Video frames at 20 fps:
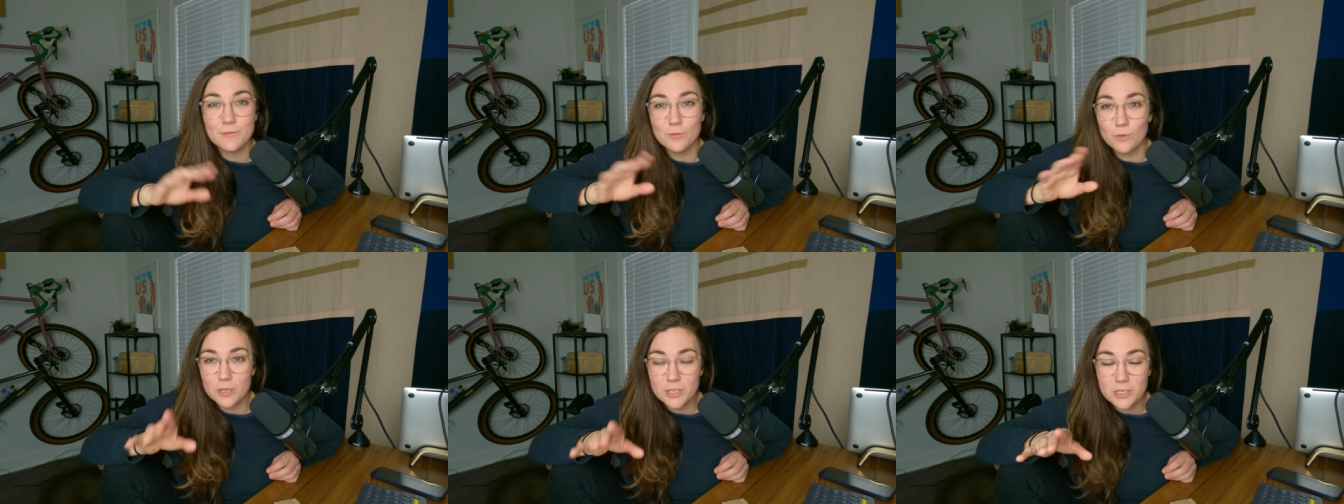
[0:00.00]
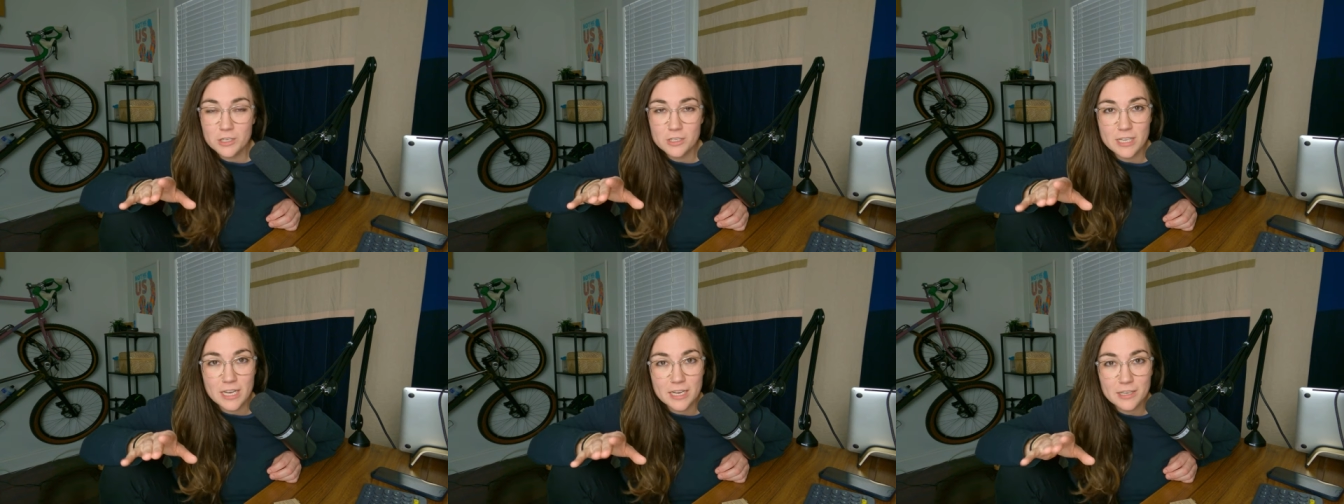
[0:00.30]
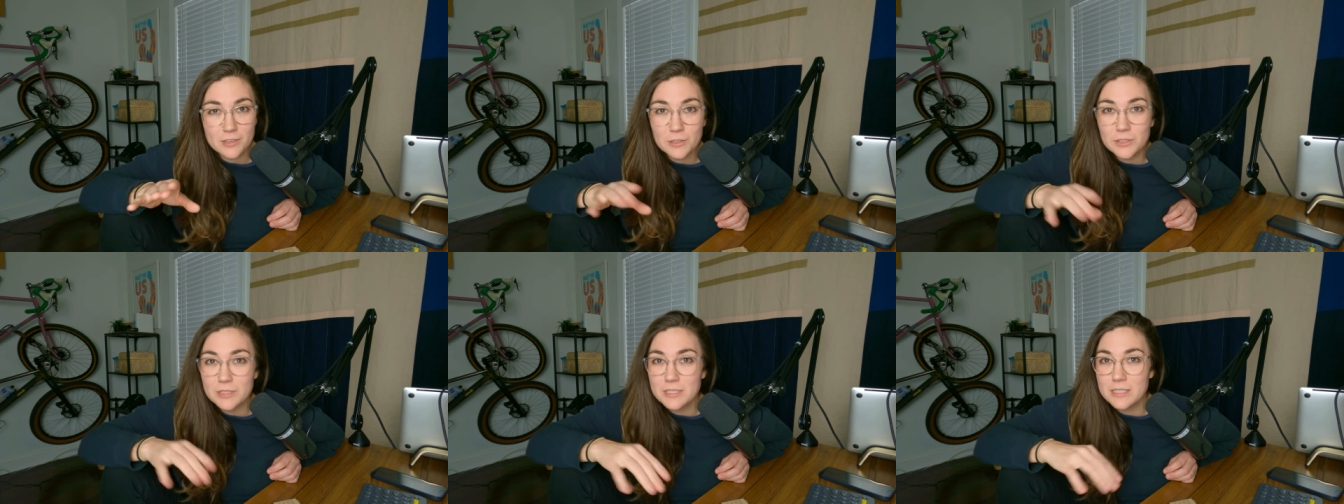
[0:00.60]
Forager
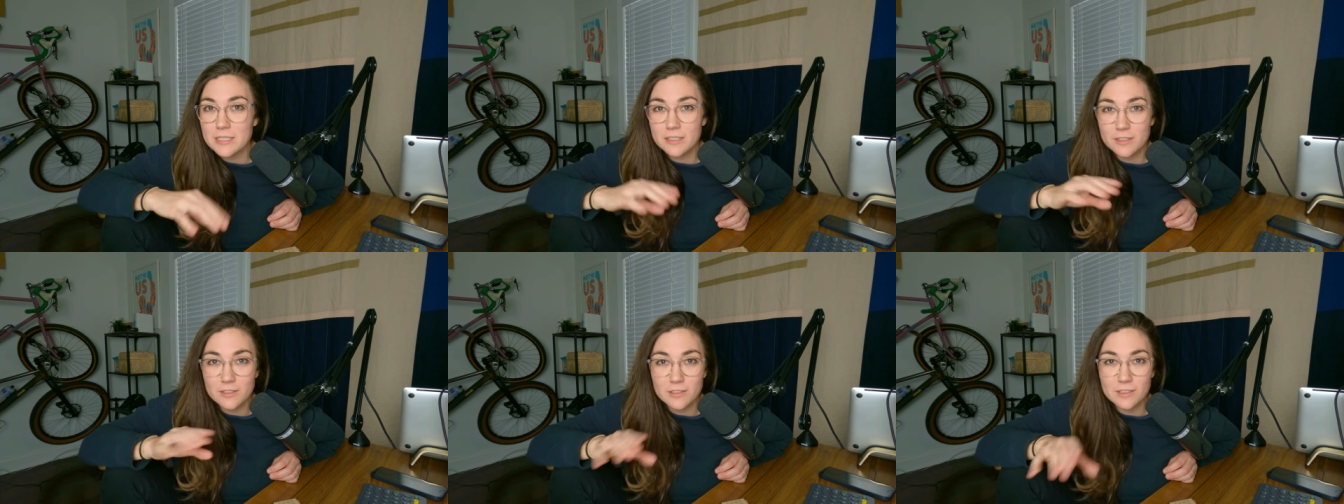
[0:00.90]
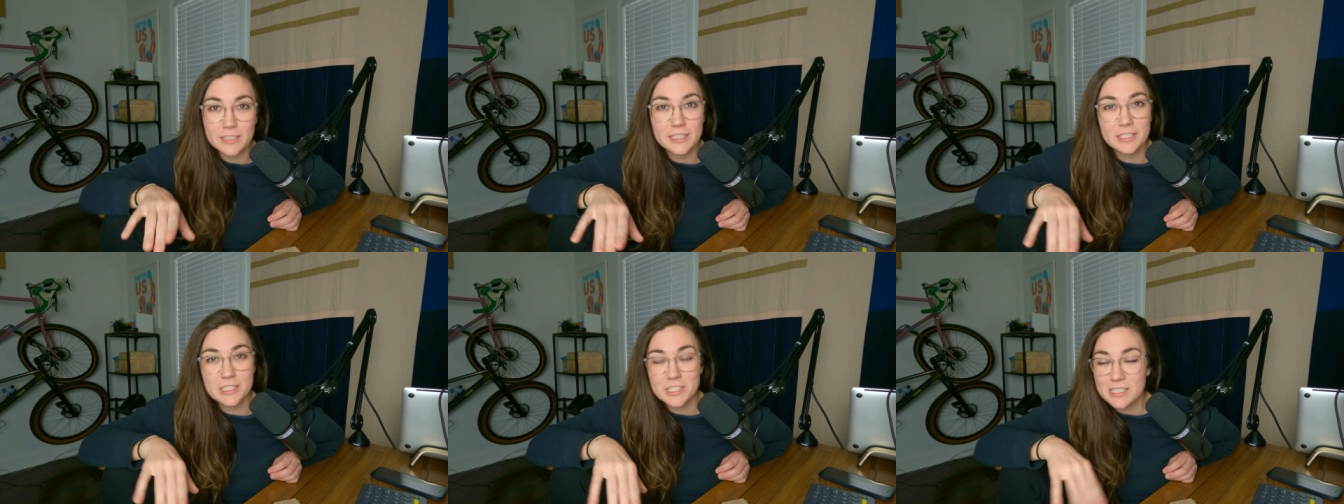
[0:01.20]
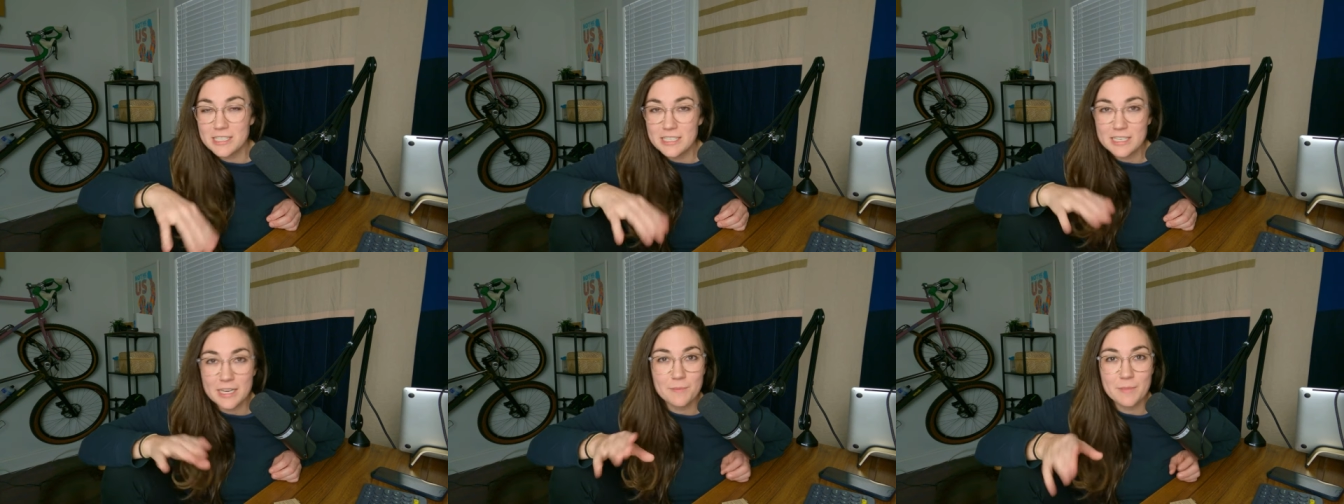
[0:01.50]
Cycles literally
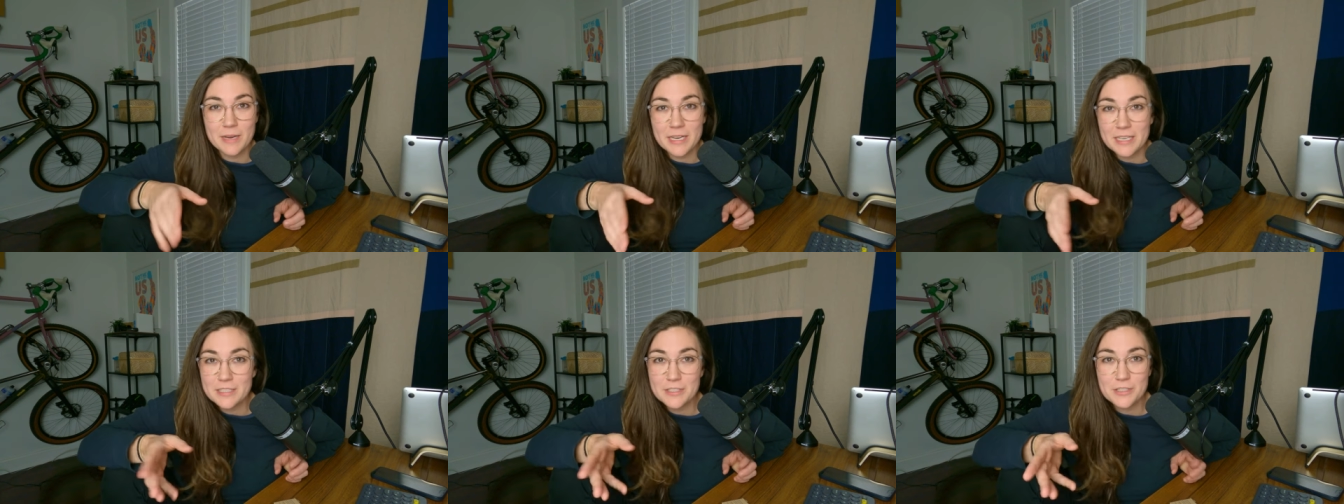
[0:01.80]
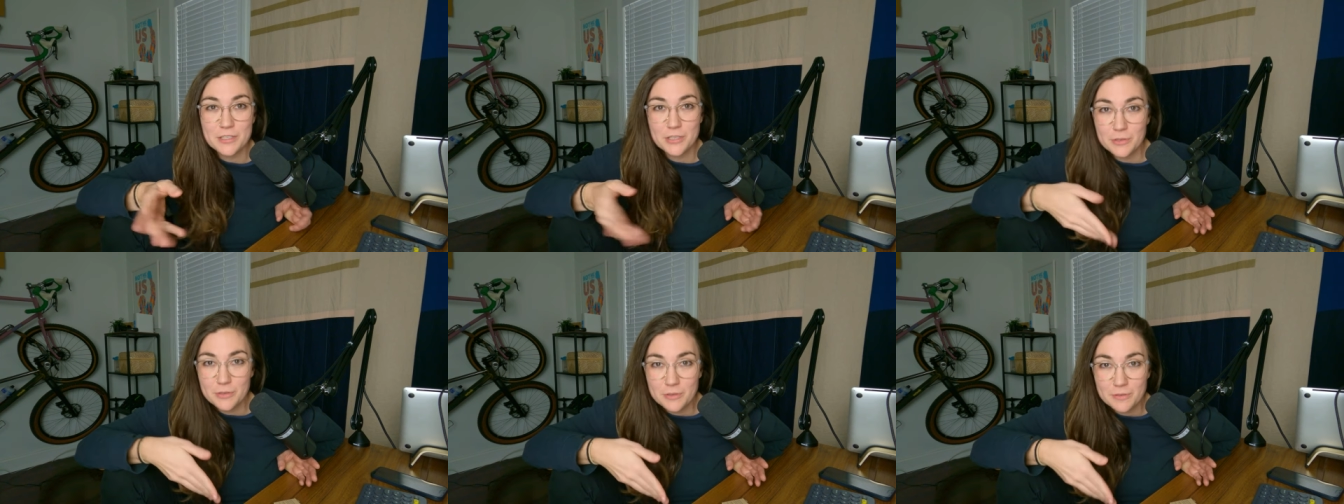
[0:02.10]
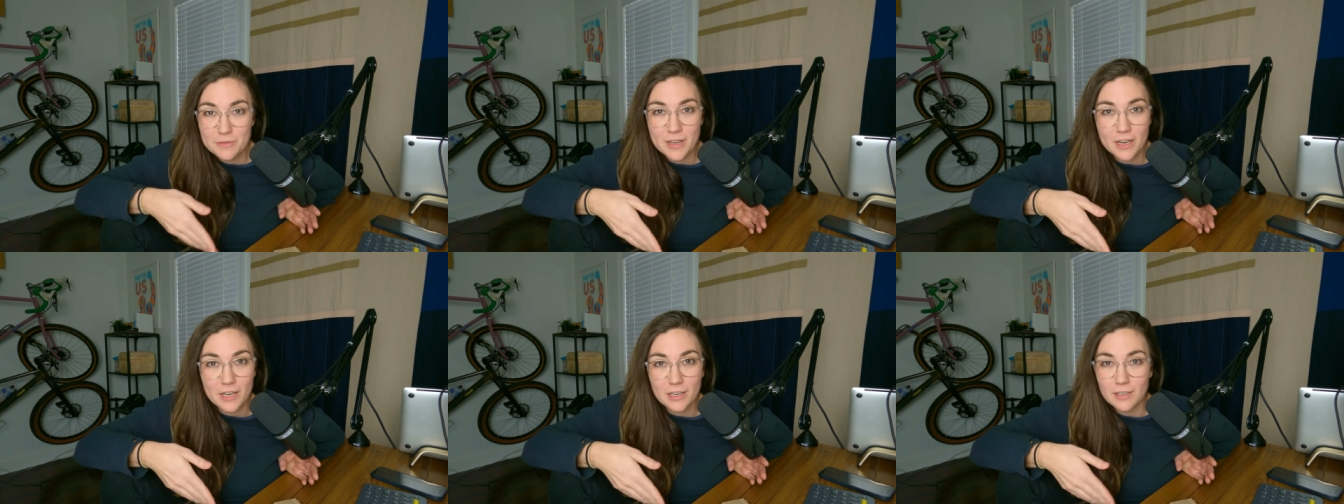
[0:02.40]
just sent me two
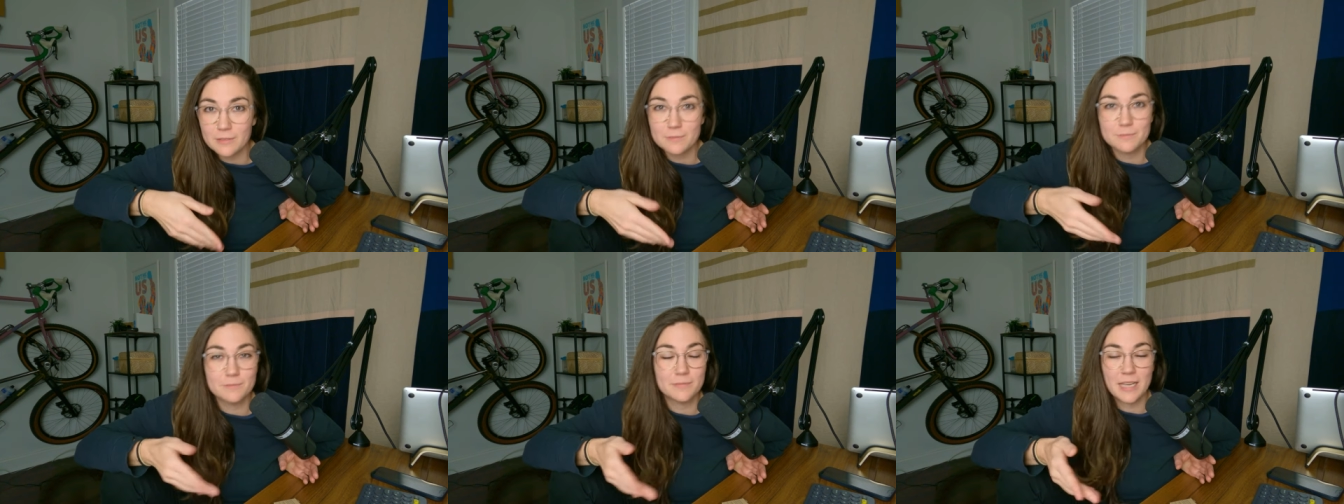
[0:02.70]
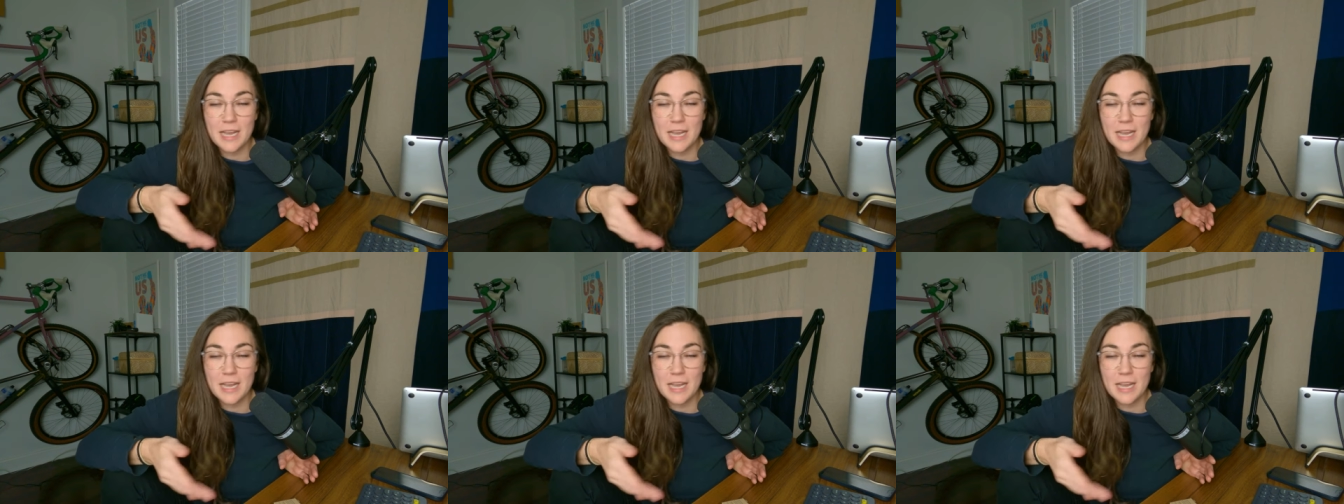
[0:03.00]
of their